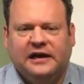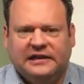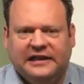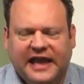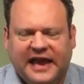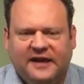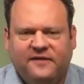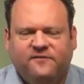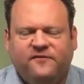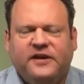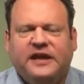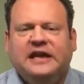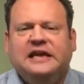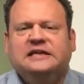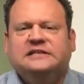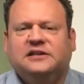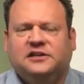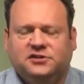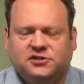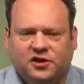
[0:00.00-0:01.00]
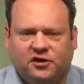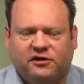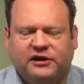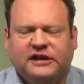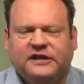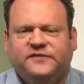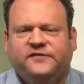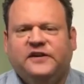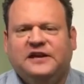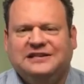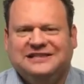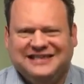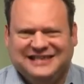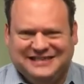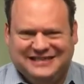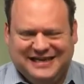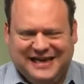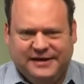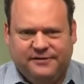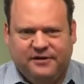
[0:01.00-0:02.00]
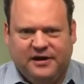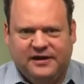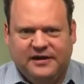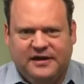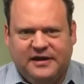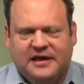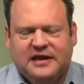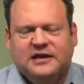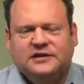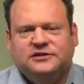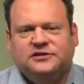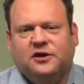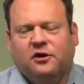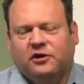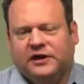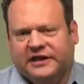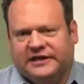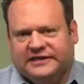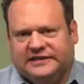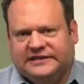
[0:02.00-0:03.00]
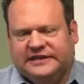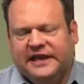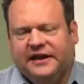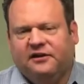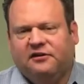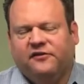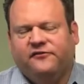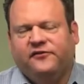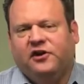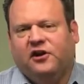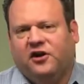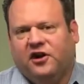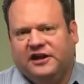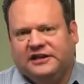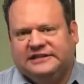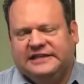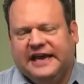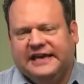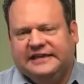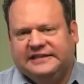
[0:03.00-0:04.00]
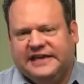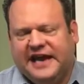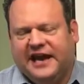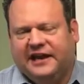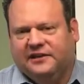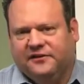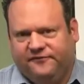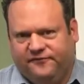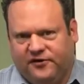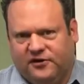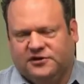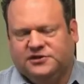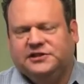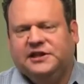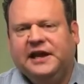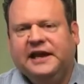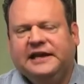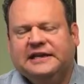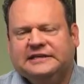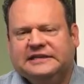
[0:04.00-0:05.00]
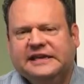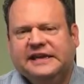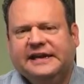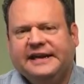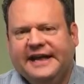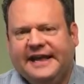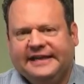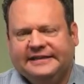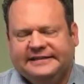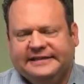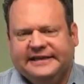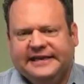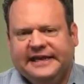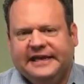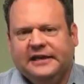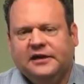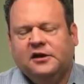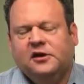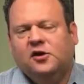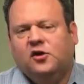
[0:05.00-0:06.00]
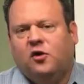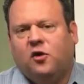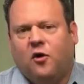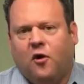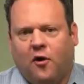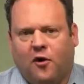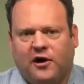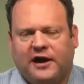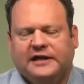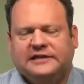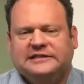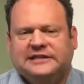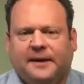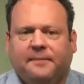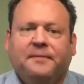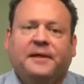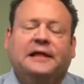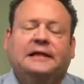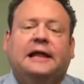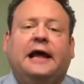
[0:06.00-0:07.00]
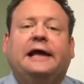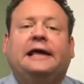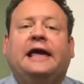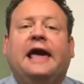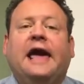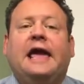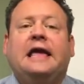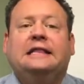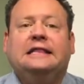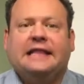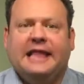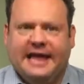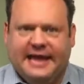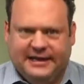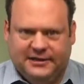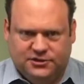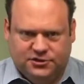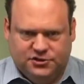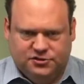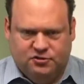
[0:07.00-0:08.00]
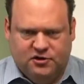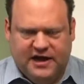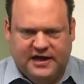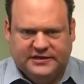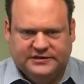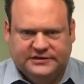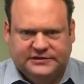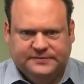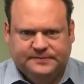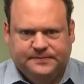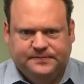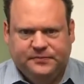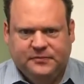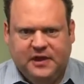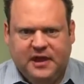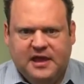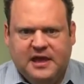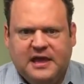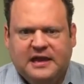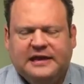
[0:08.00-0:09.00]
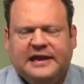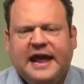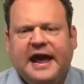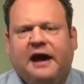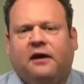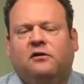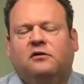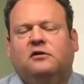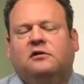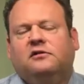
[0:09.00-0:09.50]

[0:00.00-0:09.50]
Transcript: late fees, attorney's fees, etc. So consider, if you're going to take title, the first thing is in an entity or in something like a land trust. Now,